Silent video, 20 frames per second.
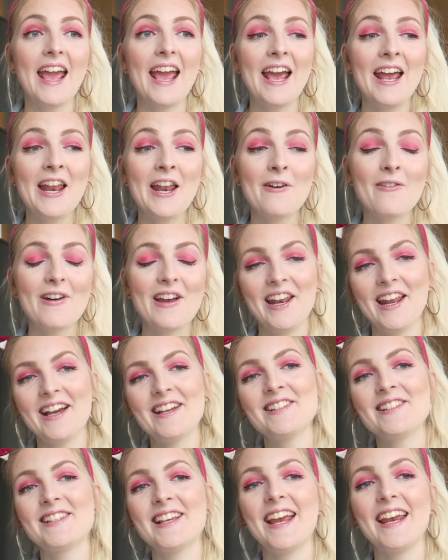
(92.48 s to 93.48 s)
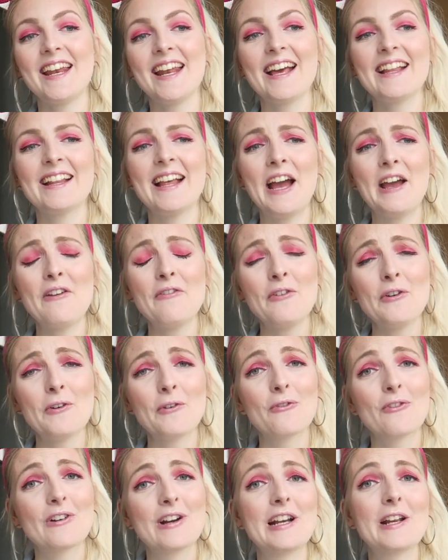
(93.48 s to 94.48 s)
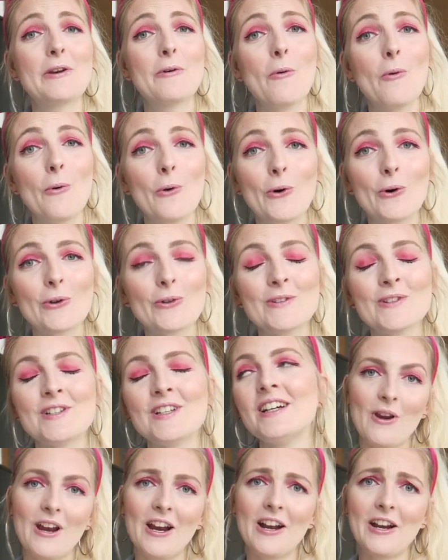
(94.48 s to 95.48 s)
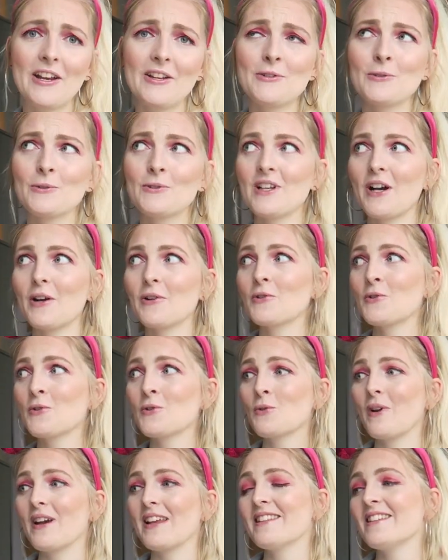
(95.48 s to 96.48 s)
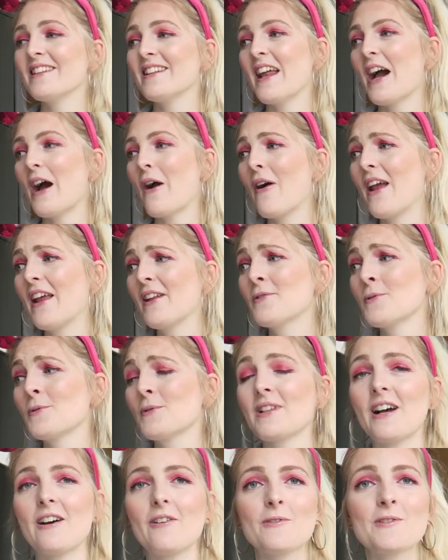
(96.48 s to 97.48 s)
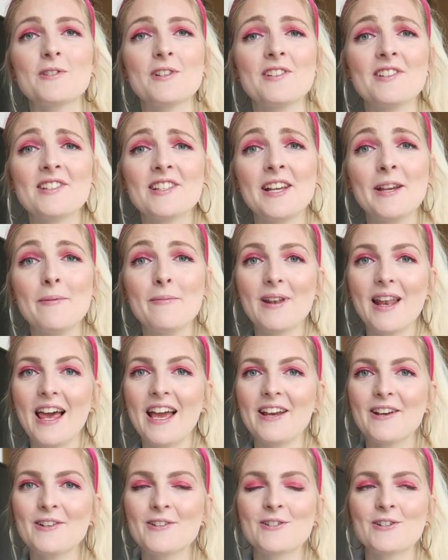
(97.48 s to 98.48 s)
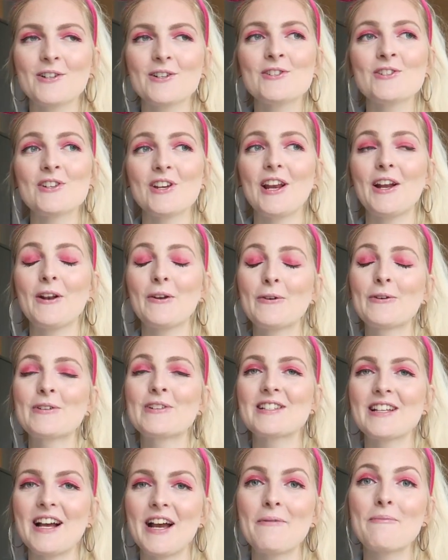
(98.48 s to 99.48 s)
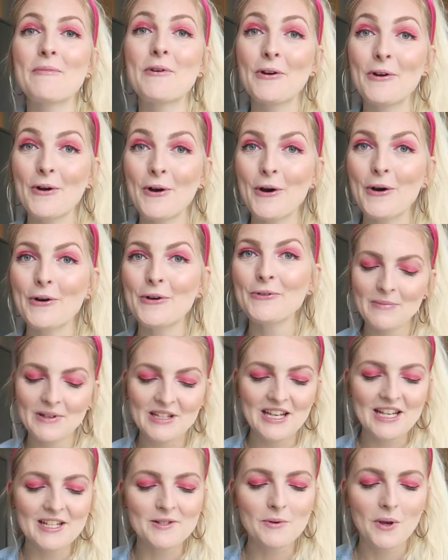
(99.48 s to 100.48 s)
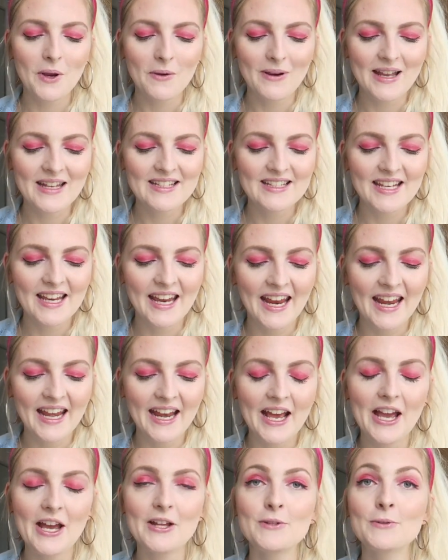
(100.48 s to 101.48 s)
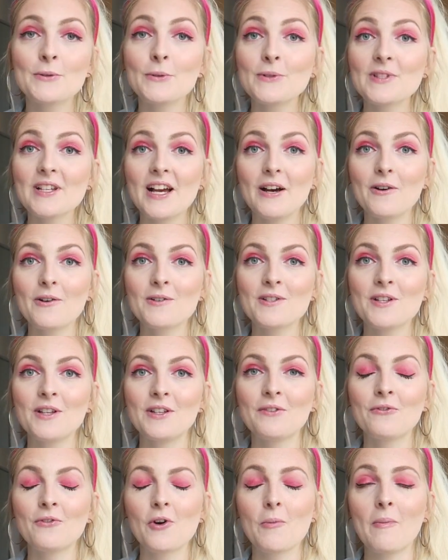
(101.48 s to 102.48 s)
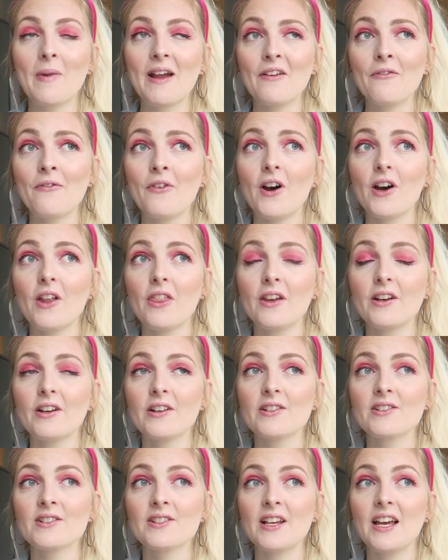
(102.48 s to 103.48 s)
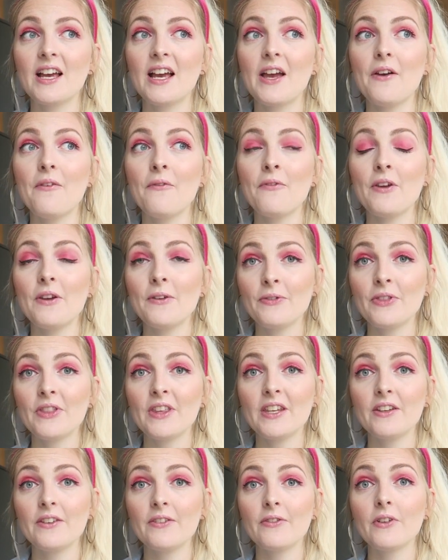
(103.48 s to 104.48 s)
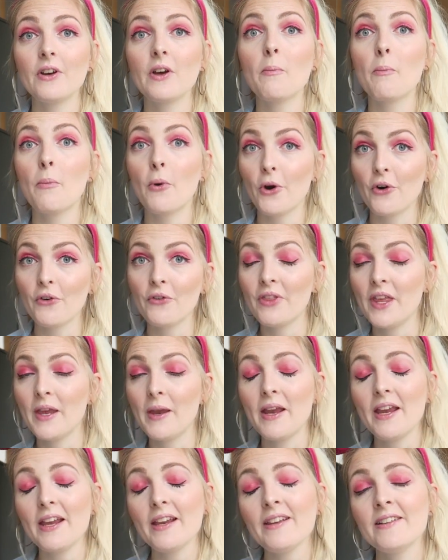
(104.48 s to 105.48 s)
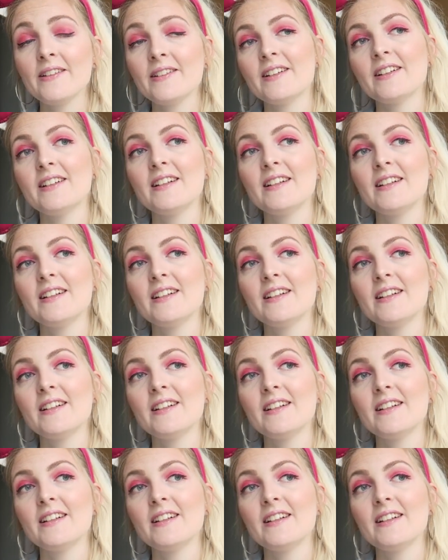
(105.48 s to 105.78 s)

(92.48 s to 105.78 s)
And when I say that, I feel really old. We are in 2020 now and 2000 seemed like such a long time ago. But yes, we went in 2000 for my father's 50th birthday.